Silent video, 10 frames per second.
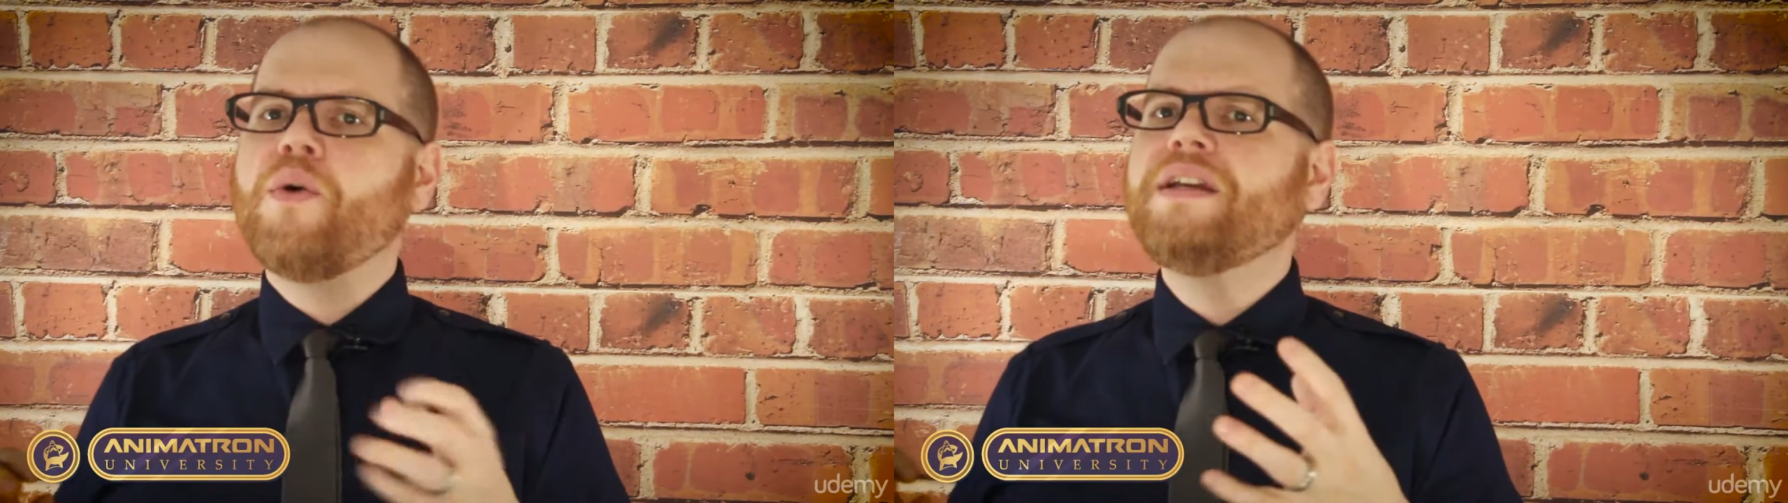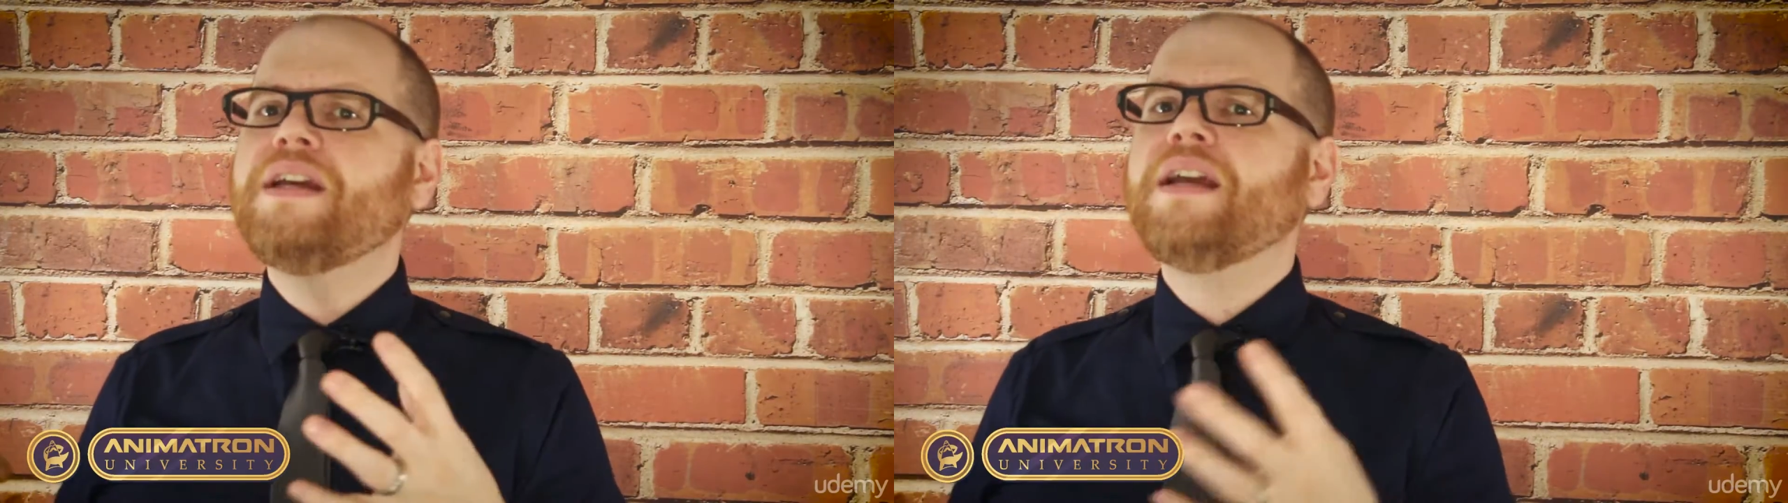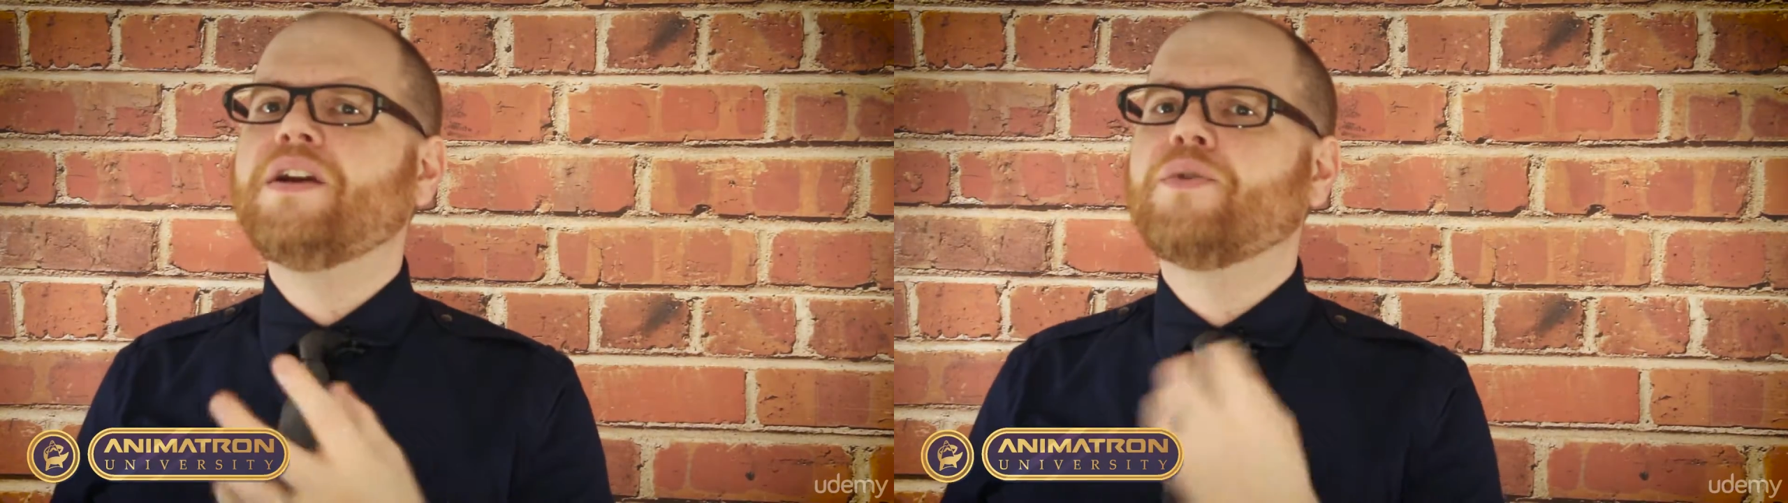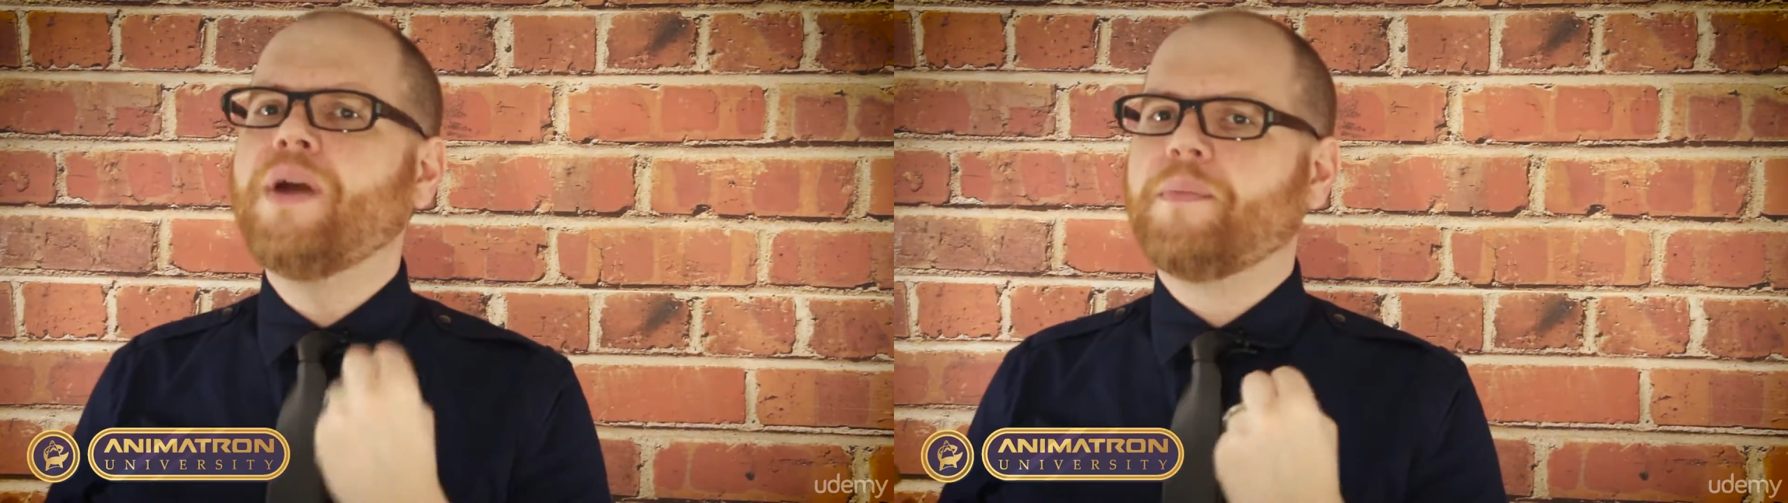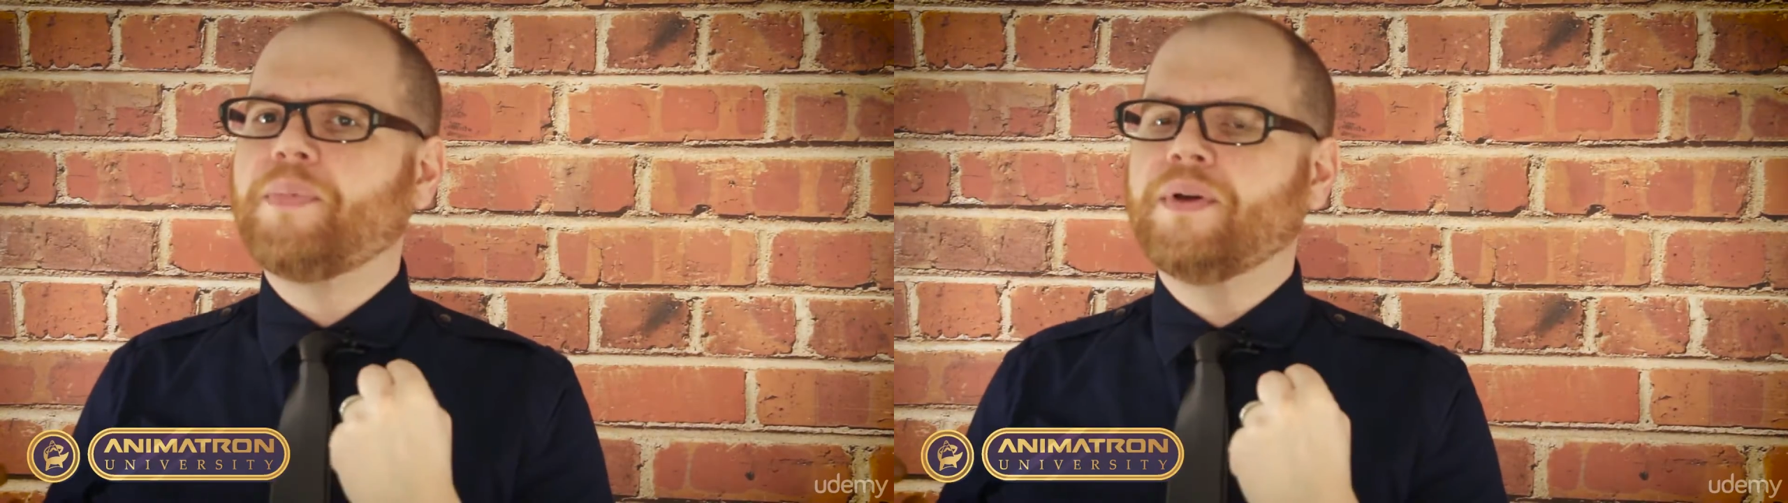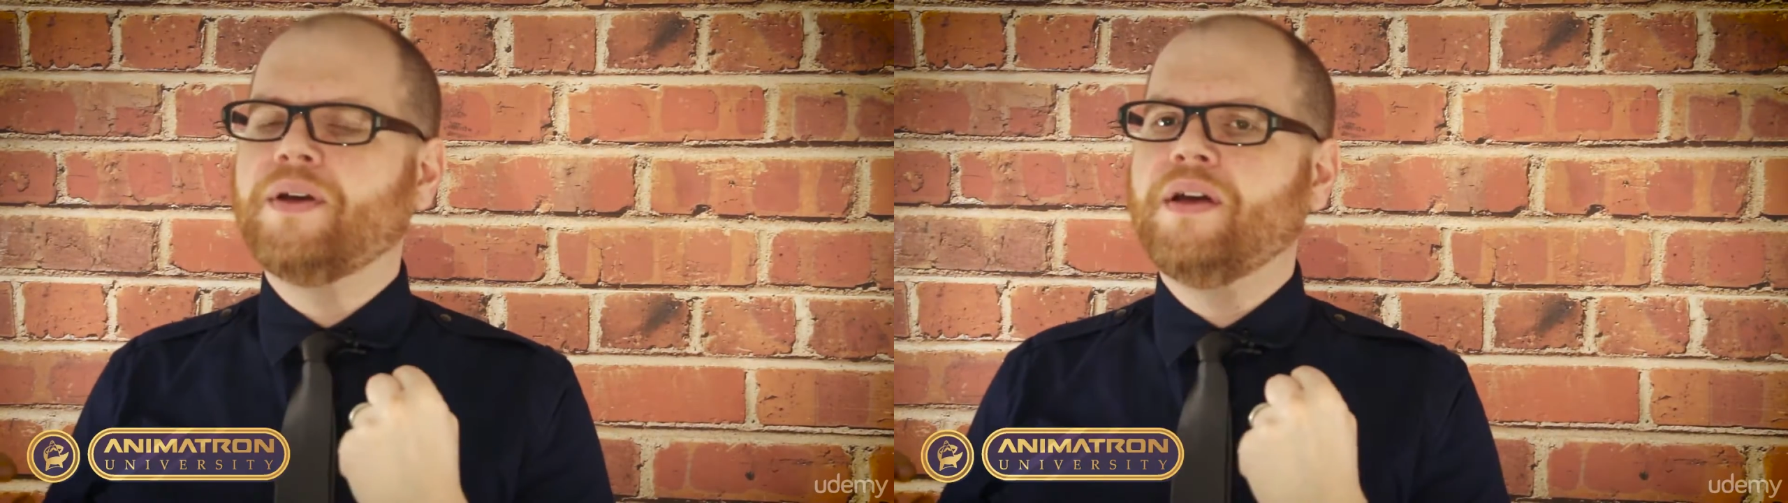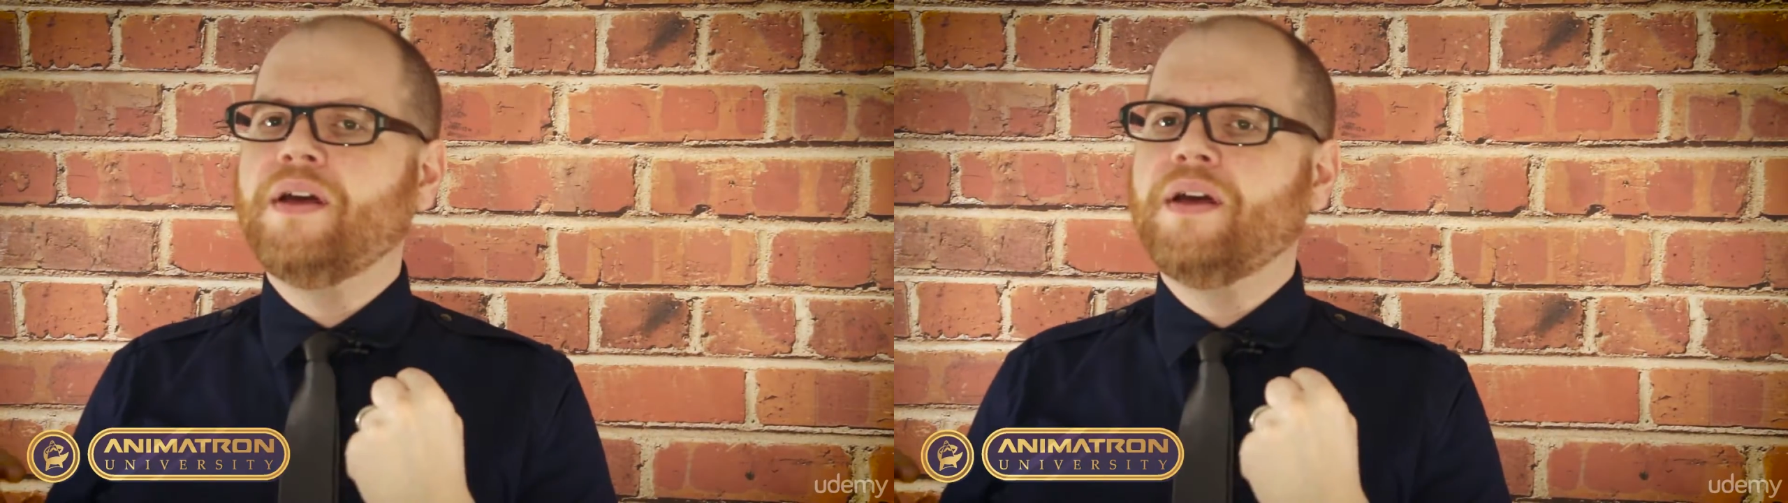you're going to get a grip.